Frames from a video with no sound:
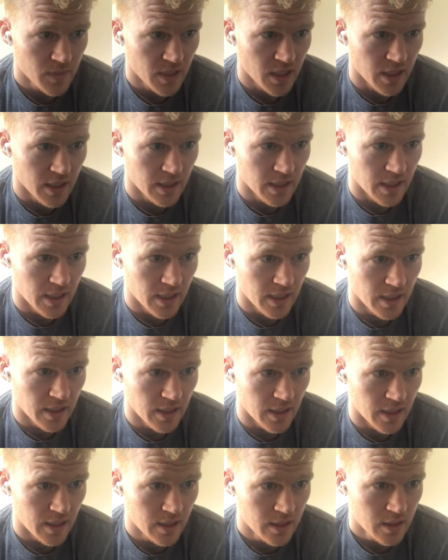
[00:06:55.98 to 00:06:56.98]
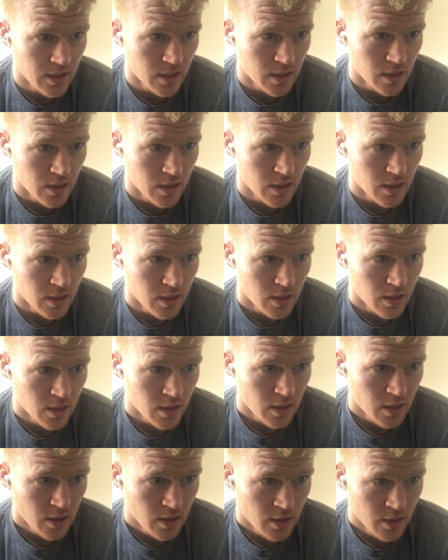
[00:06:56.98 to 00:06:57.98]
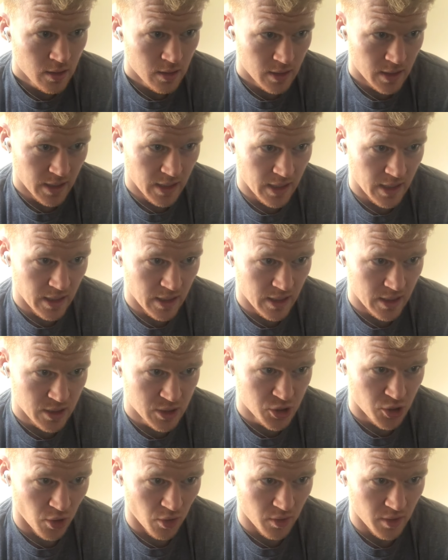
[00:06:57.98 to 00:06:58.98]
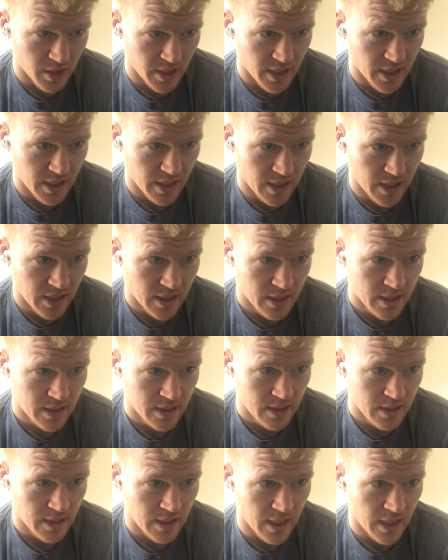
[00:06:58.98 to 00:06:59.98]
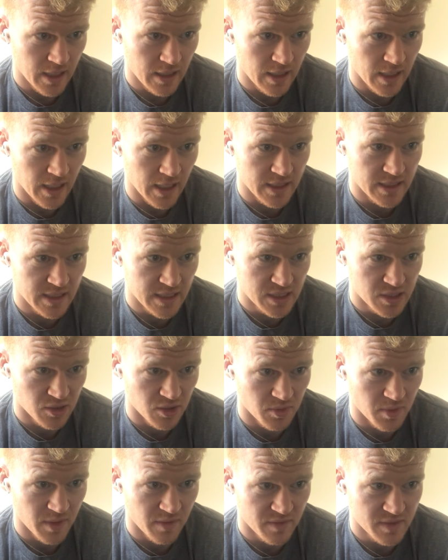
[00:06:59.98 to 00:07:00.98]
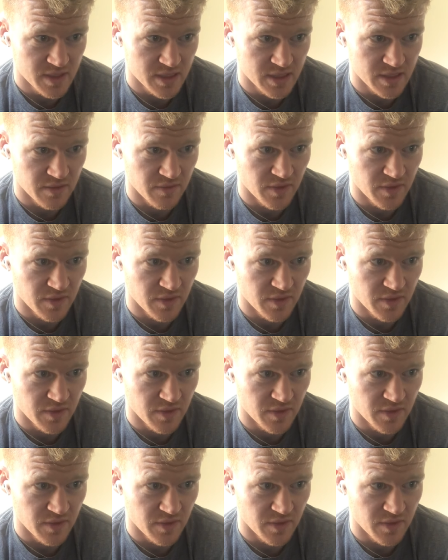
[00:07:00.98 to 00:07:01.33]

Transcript: And then the trochlea at distal epiphysis of